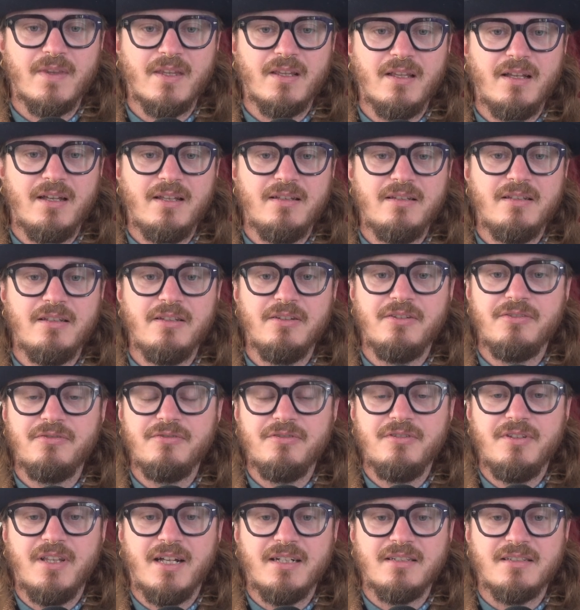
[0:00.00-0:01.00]
And that
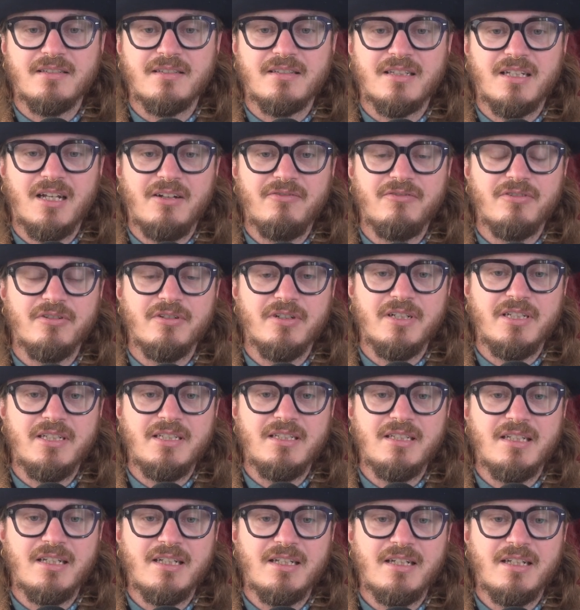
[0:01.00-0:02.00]
through that discovery,
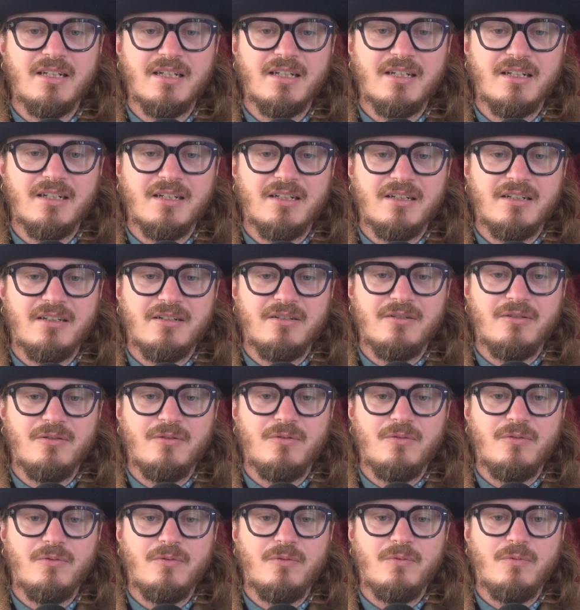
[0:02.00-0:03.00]

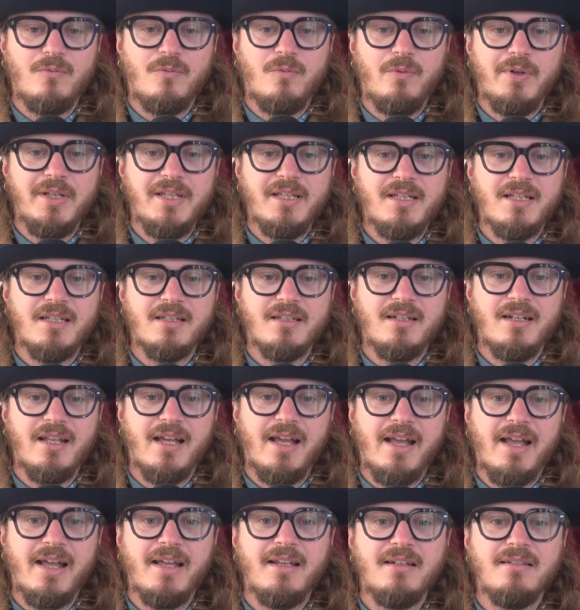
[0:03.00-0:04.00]
we can
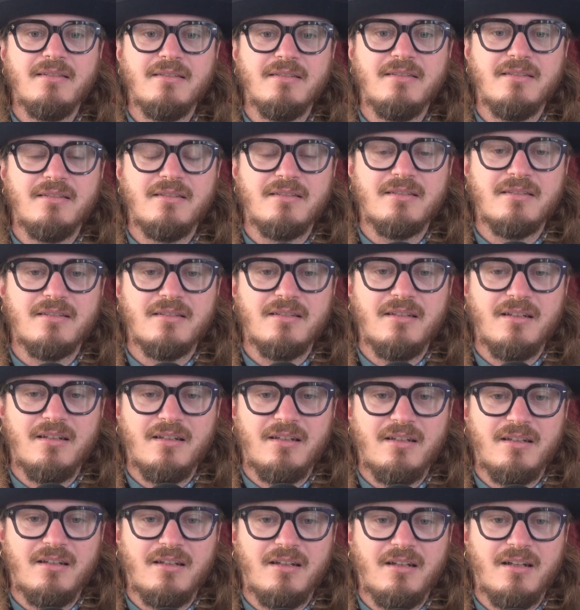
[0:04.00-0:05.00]
end
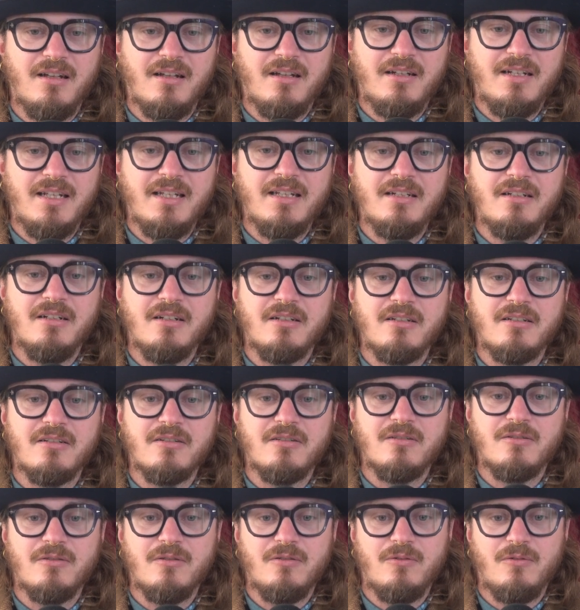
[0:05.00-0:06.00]
an inner
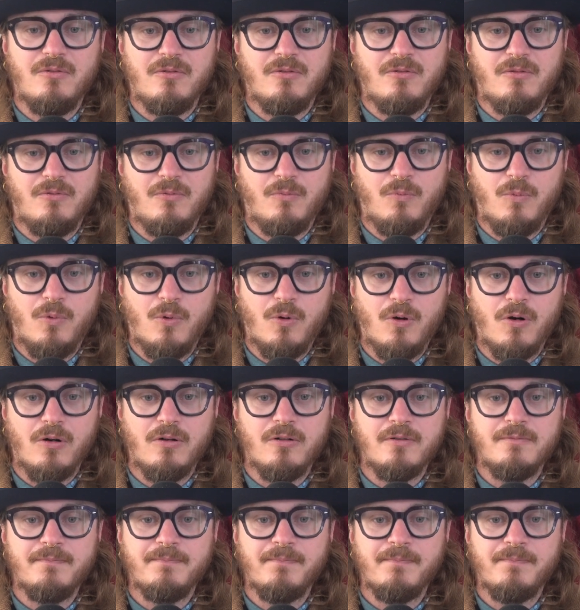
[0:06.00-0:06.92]
war,